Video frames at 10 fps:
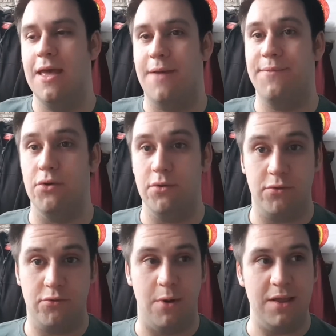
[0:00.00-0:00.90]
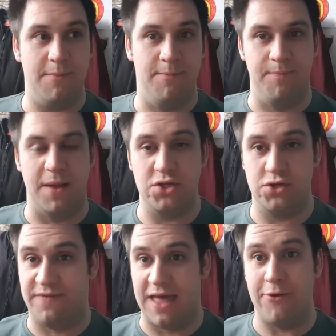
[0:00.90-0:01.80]
And we've got quite a bunch
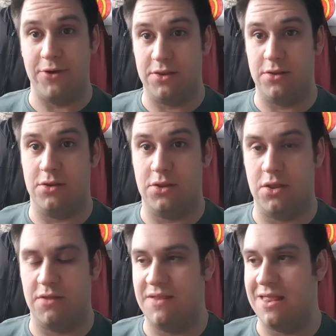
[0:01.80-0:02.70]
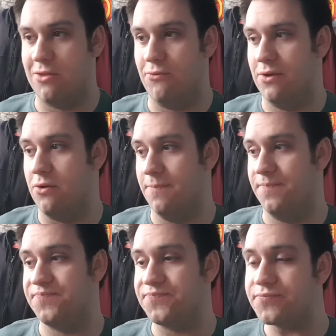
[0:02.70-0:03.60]
of characters for this story. We've got,
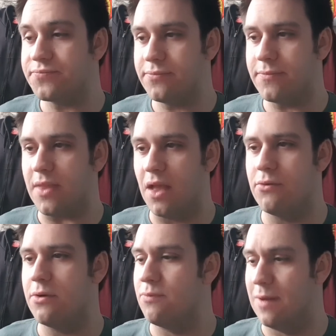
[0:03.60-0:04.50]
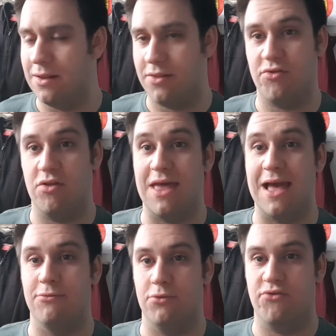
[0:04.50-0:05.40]
well, as well as the
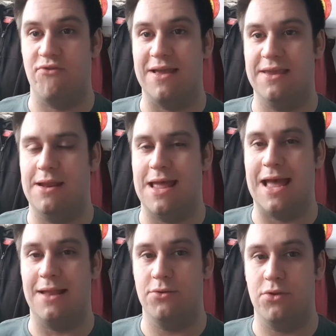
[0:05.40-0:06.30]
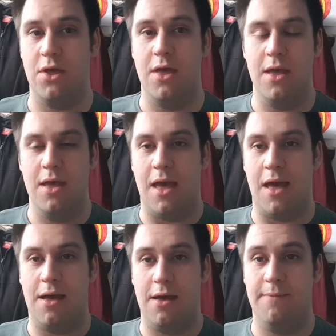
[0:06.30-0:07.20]
Count, Dracula, and
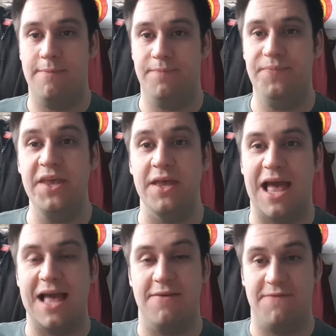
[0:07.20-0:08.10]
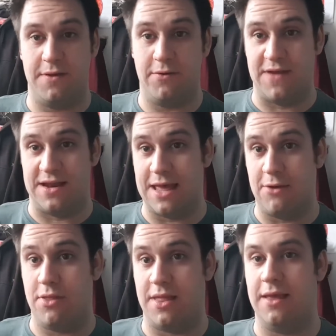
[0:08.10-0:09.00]
Agatha Van
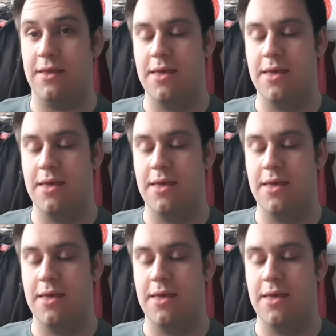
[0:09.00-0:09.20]
Helsing.